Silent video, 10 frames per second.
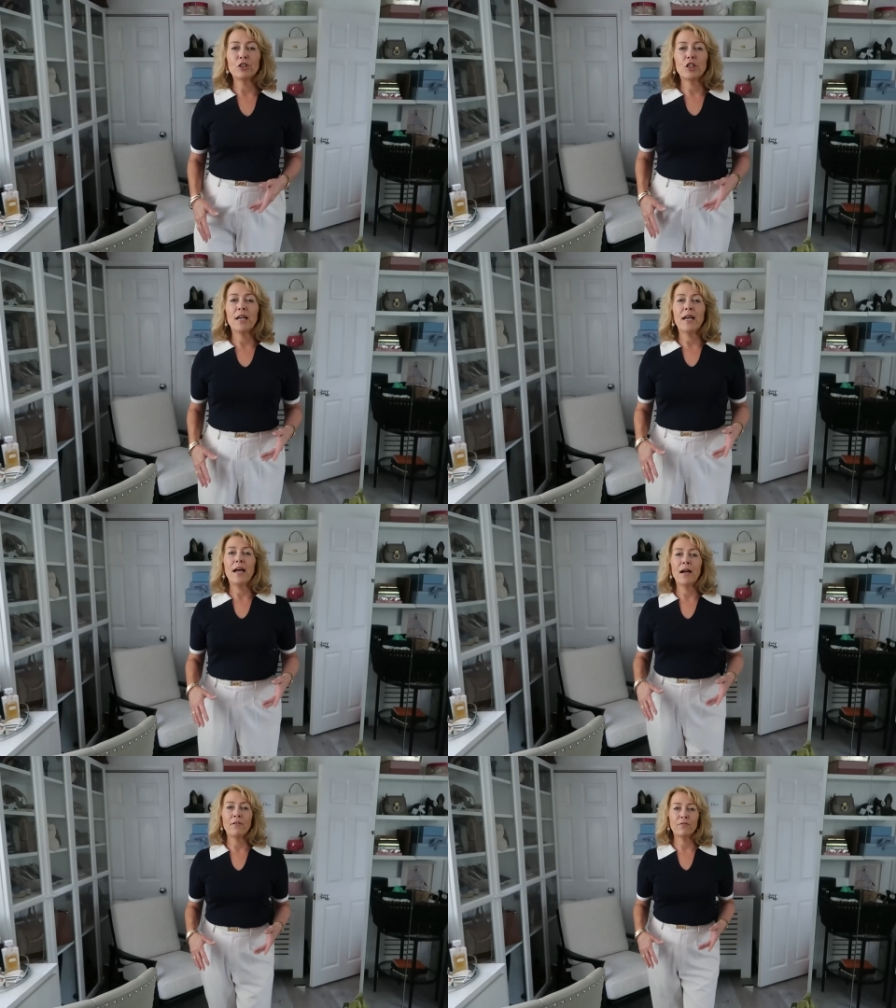to share
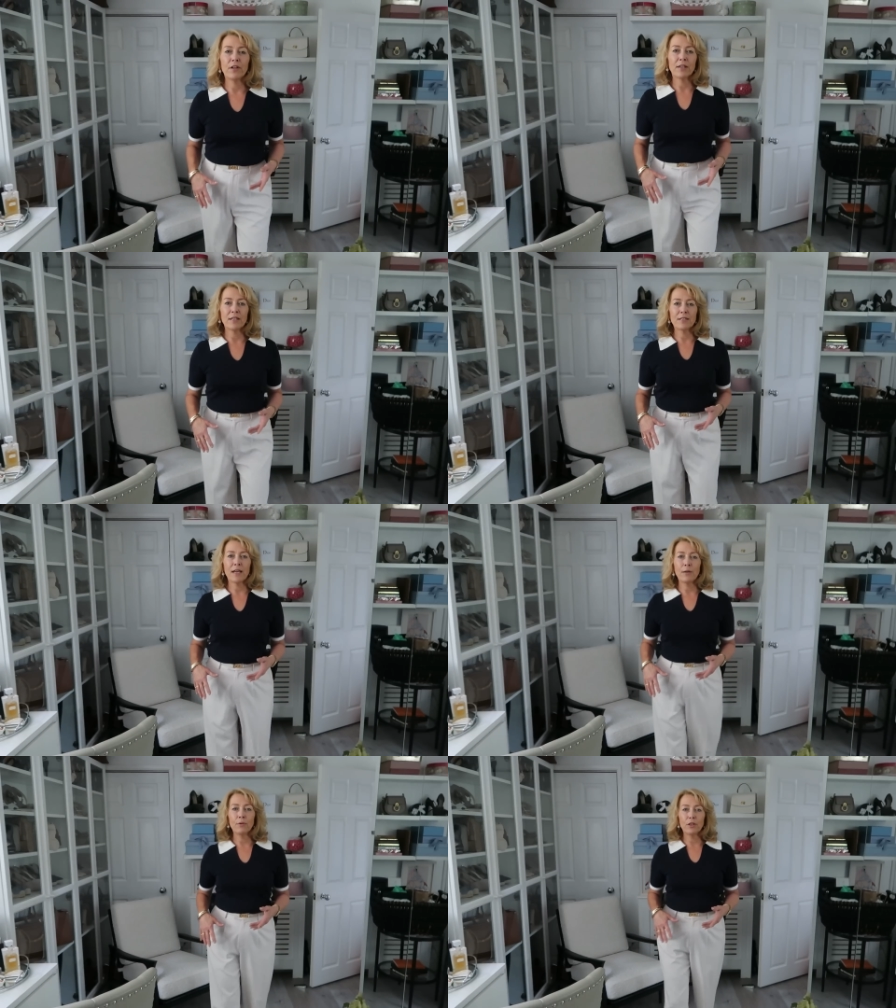outfit of the
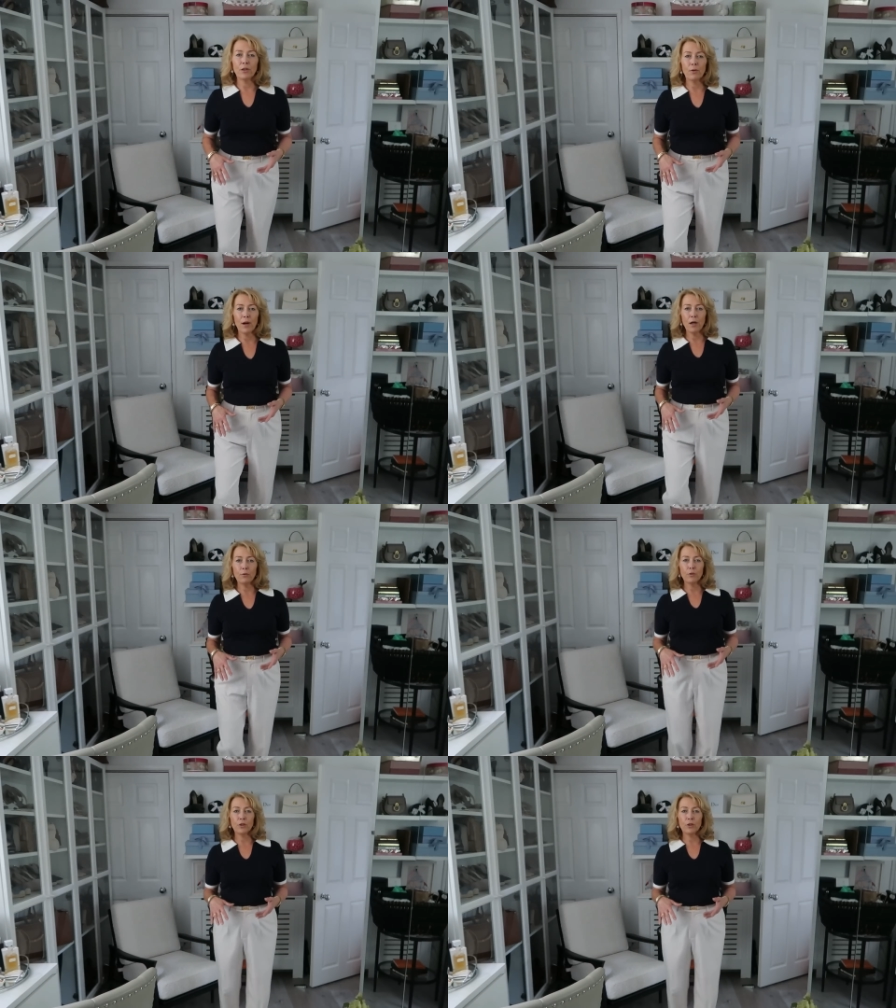day with you. I hope